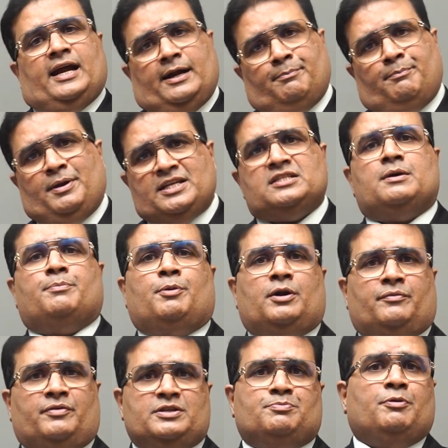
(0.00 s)
and based upon
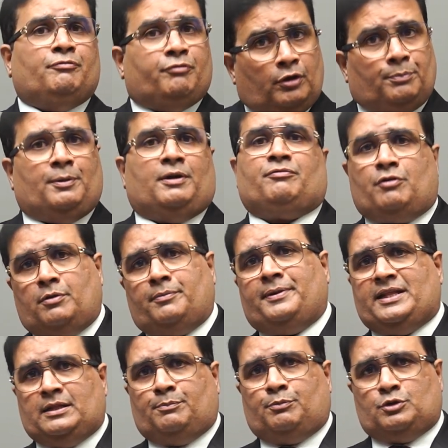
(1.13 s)
which, before
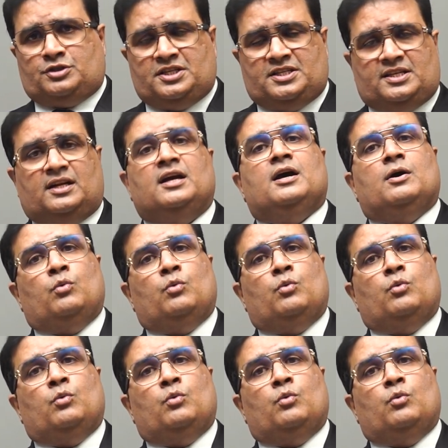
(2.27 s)
performing the procedure,